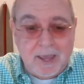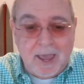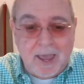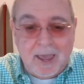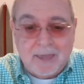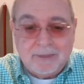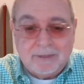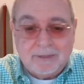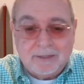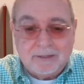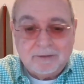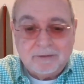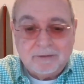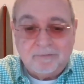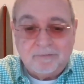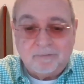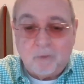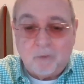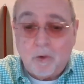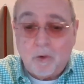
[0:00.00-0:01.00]
and then
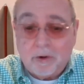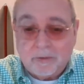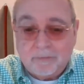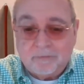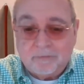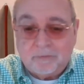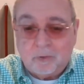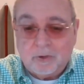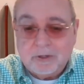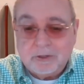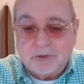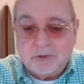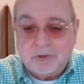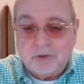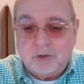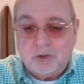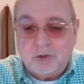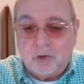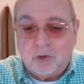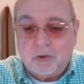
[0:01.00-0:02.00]
Fordham for his
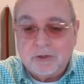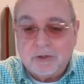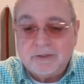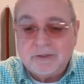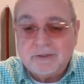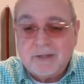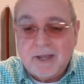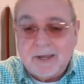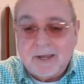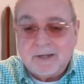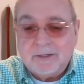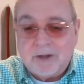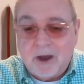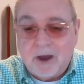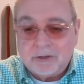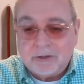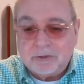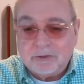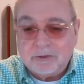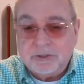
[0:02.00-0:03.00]
Juris
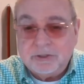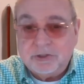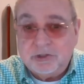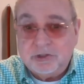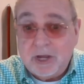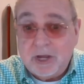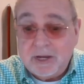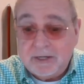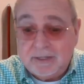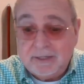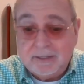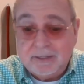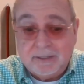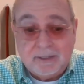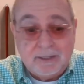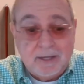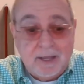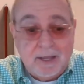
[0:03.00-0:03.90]
Doctor, his JD.